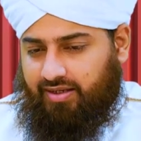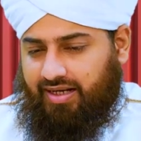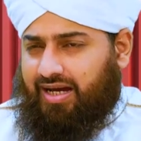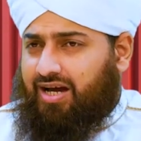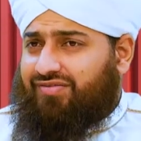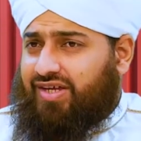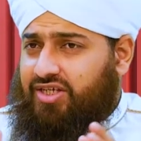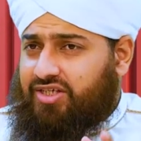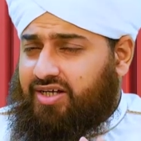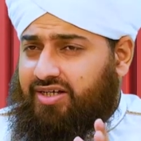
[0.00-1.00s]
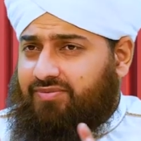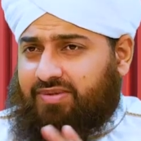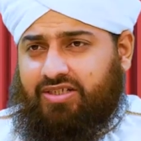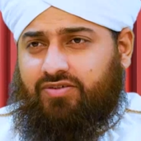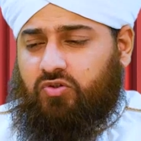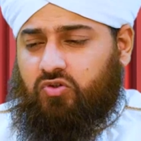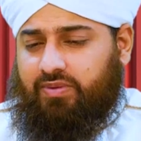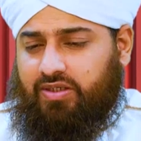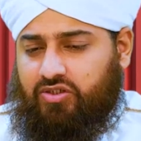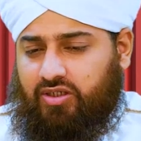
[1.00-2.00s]
And have a yearning, my dear viewers of
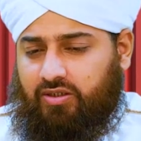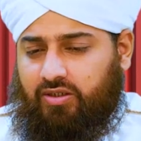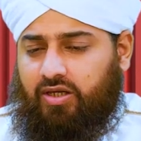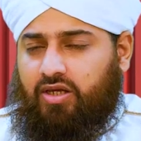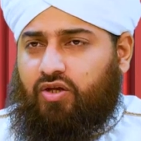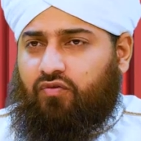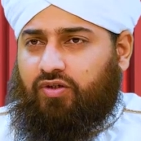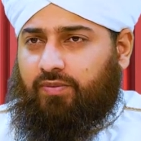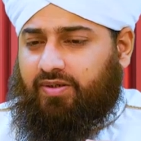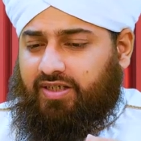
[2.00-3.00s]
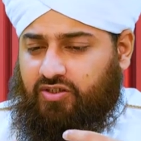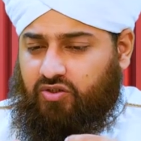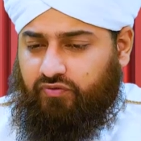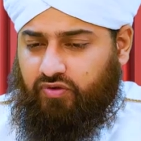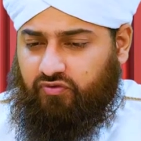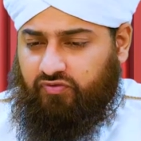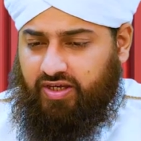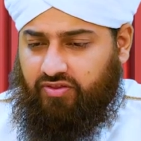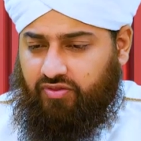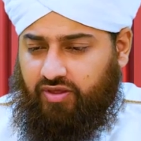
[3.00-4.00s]
Madani Channel, for the protection of your
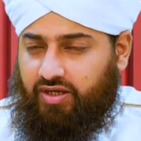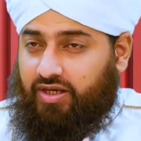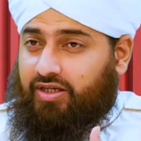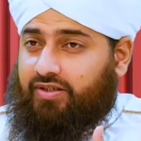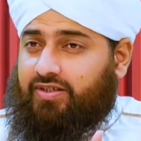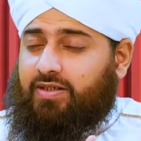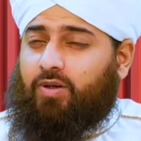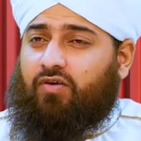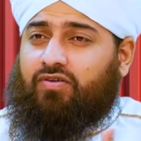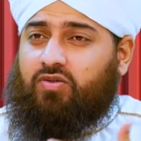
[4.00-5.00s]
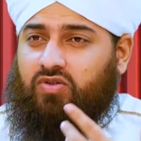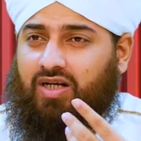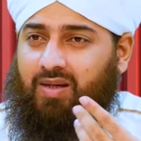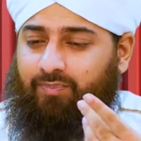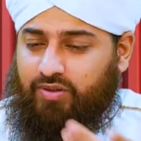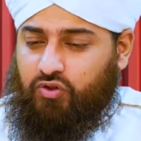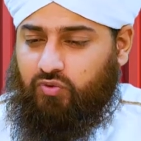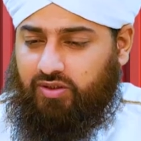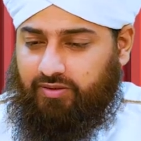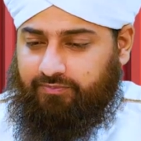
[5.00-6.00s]
faith. Keep offering salah
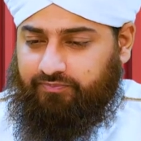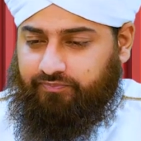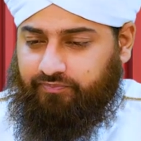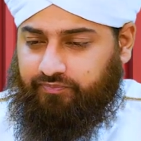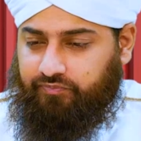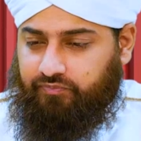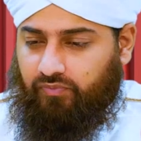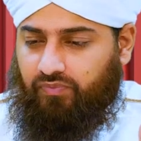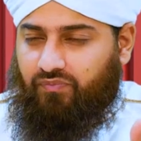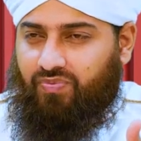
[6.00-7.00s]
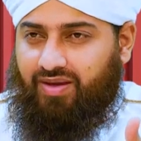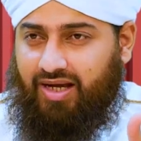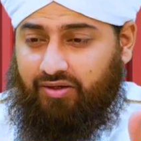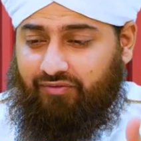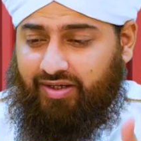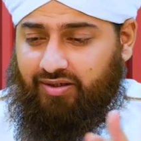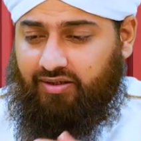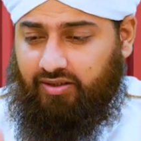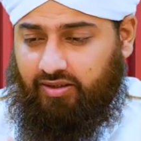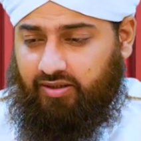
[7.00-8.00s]
punctually and
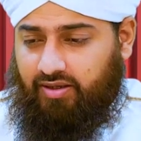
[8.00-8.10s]
regularly.